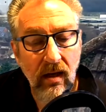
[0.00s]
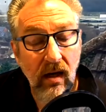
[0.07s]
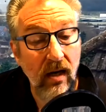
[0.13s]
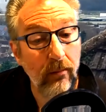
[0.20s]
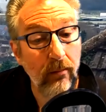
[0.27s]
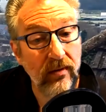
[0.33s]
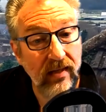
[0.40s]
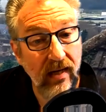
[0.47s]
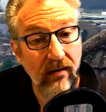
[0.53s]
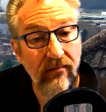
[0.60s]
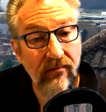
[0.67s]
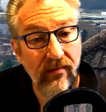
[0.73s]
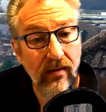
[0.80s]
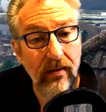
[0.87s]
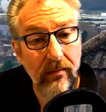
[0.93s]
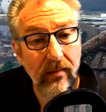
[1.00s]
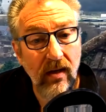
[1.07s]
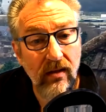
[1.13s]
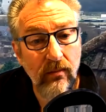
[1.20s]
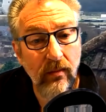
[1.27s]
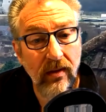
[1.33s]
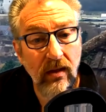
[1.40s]
I will doubt very
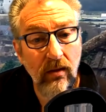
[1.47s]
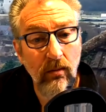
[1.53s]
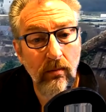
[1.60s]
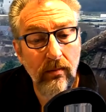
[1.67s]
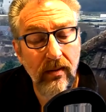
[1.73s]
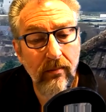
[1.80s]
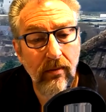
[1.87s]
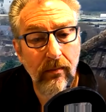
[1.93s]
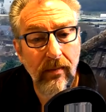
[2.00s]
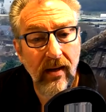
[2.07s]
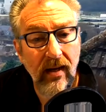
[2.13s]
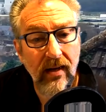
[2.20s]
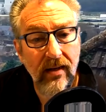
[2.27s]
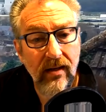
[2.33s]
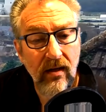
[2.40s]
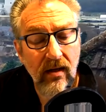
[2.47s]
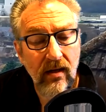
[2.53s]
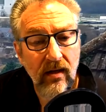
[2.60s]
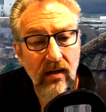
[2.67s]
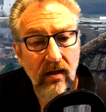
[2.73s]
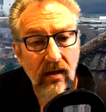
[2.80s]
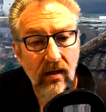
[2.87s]
much whether you will be prepared
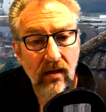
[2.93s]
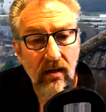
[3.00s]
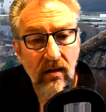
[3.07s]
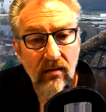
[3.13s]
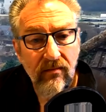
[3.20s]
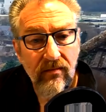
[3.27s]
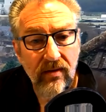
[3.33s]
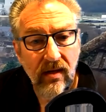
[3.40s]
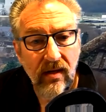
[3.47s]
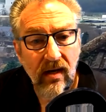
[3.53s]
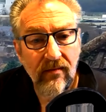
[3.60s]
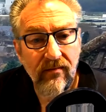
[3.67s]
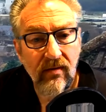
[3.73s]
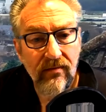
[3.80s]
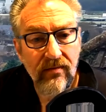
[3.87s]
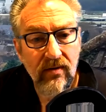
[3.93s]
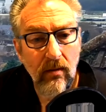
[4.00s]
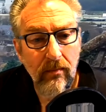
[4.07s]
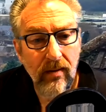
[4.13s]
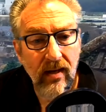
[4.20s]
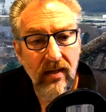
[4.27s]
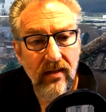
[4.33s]
for the level of
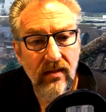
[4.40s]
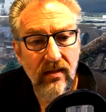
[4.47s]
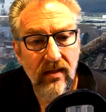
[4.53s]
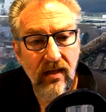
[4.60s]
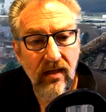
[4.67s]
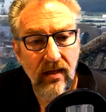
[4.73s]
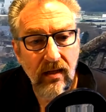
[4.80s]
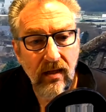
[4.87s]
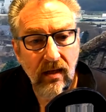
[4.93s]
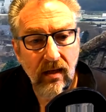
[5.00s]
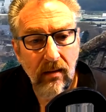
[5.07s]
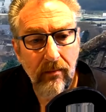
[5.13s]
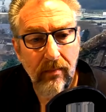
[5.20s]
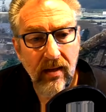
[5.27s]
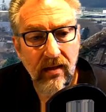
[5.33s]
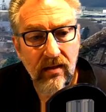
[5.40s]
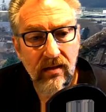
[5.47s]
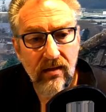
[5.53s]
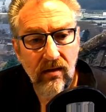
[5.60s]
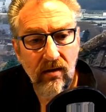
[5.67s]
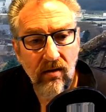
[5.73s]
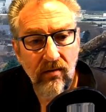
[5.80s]
complexity
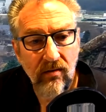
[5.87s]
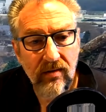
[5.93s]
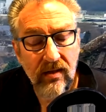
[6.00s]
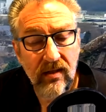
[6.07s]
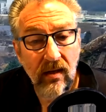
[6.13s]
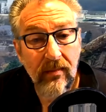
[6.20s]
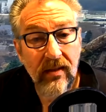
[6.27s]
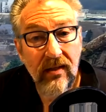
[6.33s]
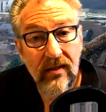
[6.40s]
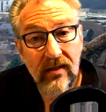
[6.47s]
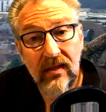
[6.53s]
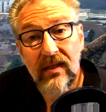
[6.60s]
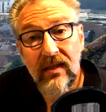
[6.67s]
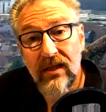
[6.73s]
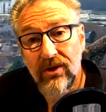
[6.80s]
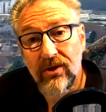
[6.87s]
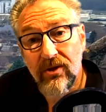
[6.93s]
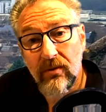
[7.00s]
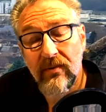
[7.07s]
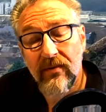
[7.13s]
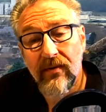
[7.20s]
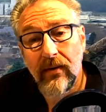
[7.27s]
based on the, I mean, the decision
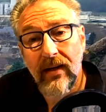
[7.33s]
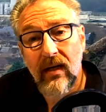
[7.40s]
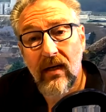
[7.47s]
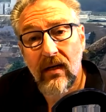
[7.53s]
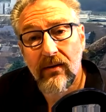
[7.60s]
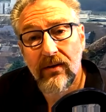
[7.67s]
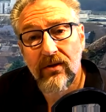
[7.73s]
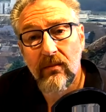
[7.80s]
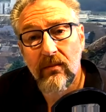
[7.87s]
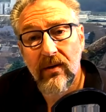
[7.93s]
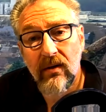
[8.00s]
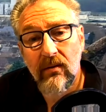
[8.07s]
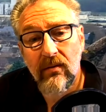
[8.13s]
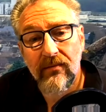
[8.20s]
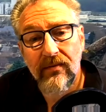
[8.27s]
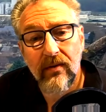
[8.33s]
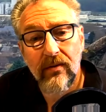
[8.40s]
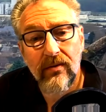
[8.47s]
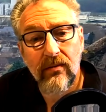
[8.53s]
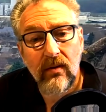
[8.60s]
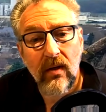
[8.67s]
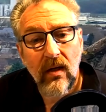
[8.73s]
should be very clear. It should be a
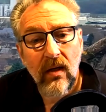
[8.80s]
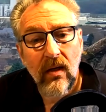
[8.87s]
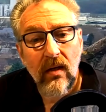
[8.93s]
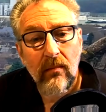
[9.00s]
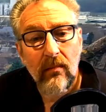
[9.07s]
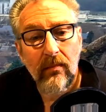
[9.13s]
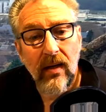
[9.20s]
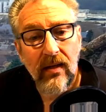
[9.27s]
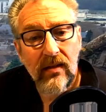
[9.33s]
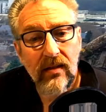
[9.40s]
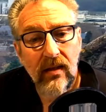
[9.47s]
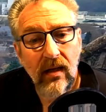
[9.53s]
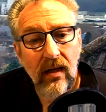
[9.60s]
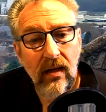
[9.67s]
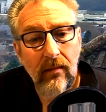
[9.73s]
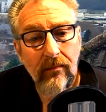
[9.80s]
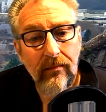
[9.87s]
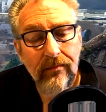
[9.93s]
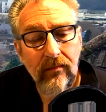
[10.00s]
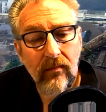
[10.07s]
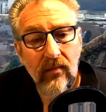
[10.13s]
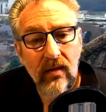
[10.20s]
refusal, but
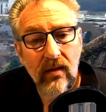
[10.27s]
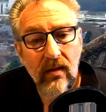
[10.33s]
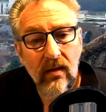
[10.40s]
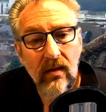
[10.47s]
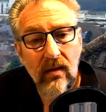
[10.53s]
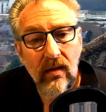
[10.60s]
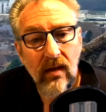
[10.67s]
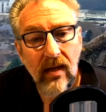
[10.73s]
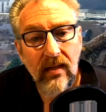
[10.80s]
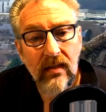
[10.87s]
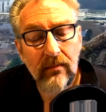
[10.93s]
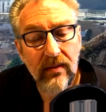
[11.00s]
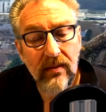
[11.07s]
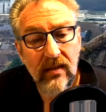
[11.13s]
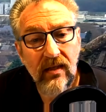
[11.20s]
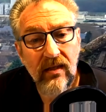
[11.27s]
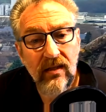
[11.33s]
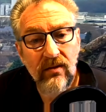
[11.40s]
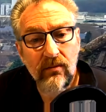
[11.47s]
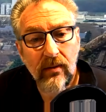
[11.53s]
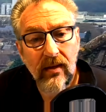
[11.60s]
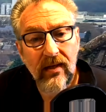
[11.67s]
expertise
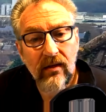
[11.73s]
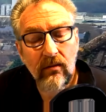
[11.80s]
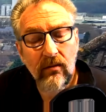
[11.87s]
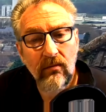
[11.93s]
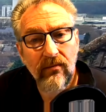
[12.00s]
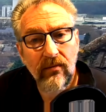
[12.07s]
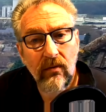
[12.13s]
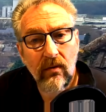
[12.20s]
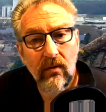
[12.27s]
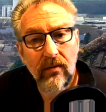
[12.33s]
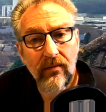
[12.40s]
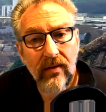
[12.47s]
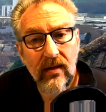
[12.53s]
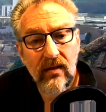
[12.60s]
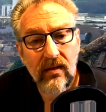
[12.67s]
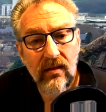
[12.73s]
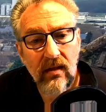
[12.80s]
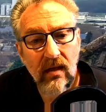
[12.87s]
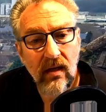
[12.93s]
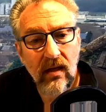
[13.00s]
is really called for on this.